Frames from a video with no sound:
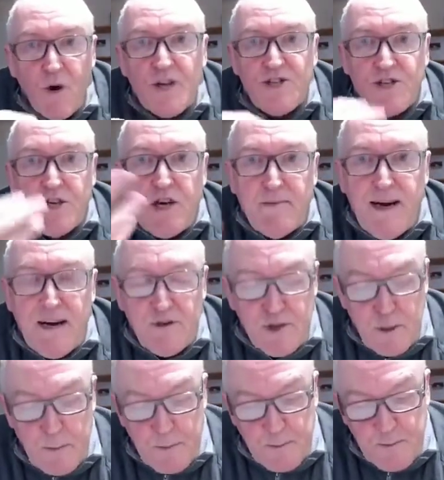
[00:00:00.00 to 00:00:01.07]
moisture come out.
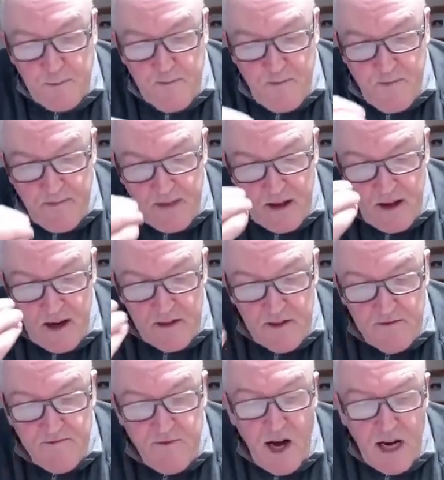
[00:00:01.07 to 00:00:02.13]
And
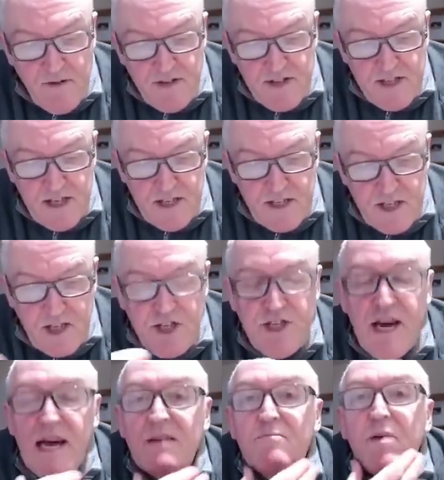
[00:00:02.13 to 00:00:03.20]
the viruses are
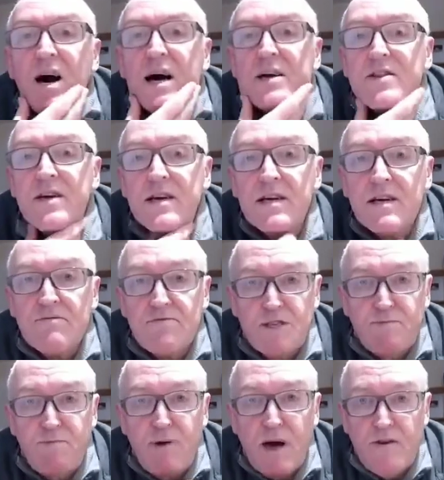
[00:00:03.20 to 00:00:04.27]
shed by the
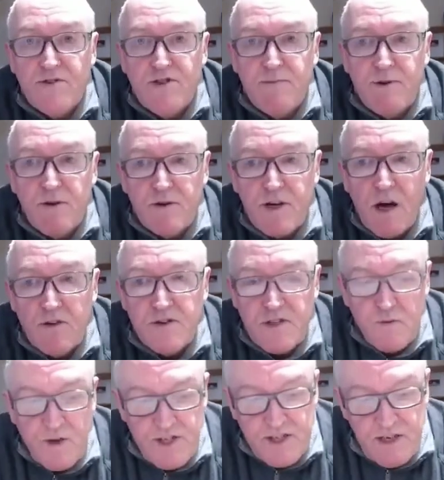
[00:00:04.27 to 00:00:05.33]
respiratory
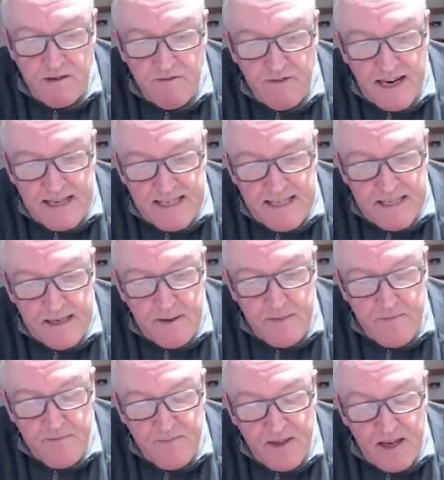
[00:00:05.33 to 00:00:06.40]
mucosa, which is infected,
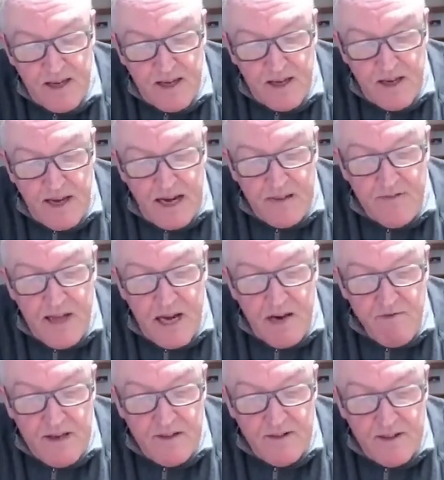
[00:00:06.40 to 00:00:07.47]
and
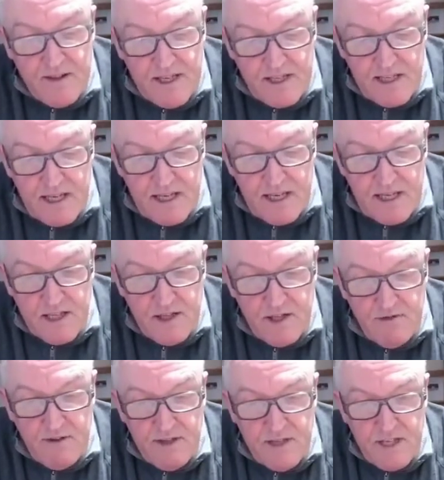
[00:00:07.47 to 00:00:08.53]
they're
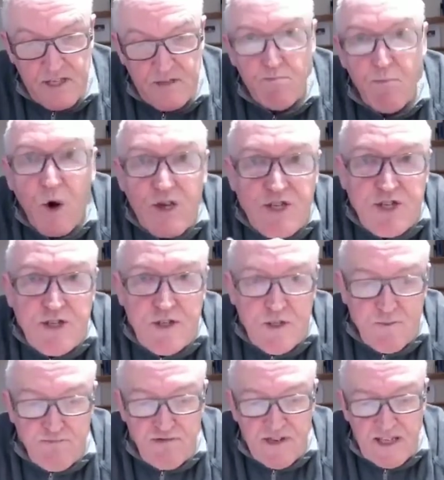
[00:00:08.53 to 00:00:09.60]
in this moisture
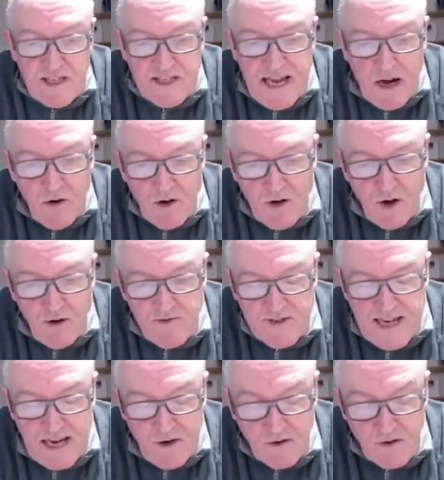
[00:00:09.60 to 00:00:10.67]
that's breathed out,
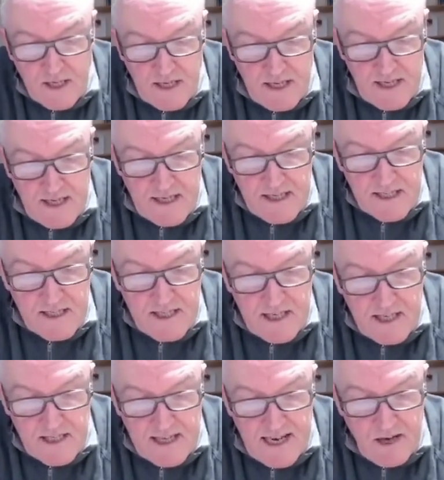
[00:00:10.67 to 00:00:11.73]
coughed out,
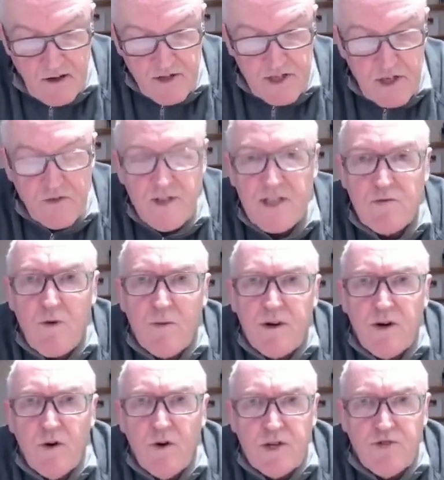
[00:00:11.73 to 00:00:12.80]
sneezed out. So this is what we
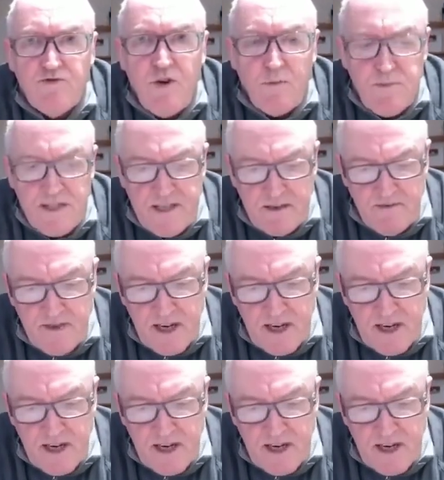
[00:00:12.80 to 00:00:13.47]
call droplet